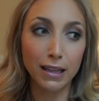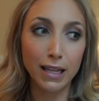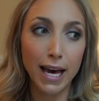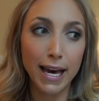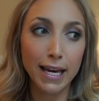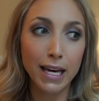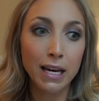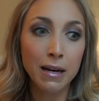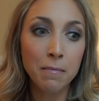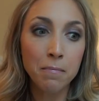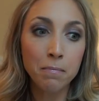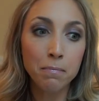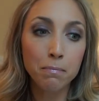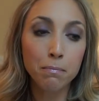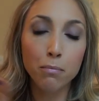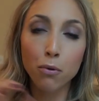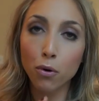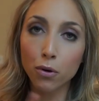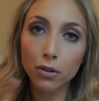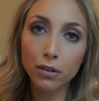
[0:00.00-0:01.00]
Like,
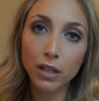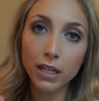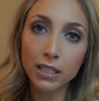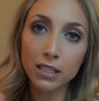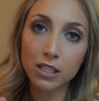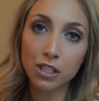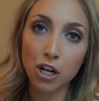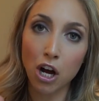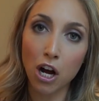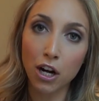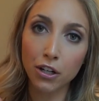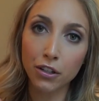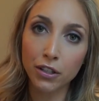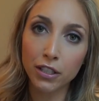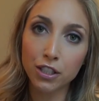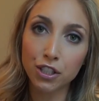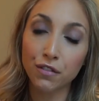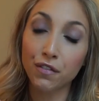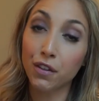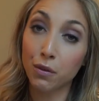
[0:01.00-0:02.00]
borderline
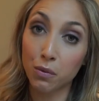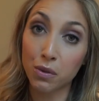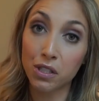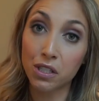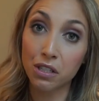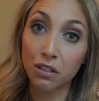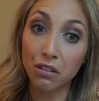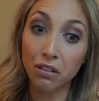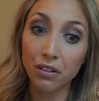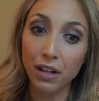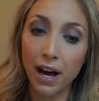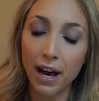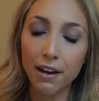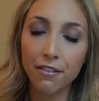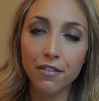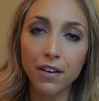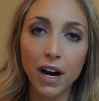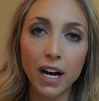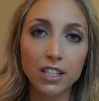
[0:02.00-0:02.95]
stalkerish if he was still alive.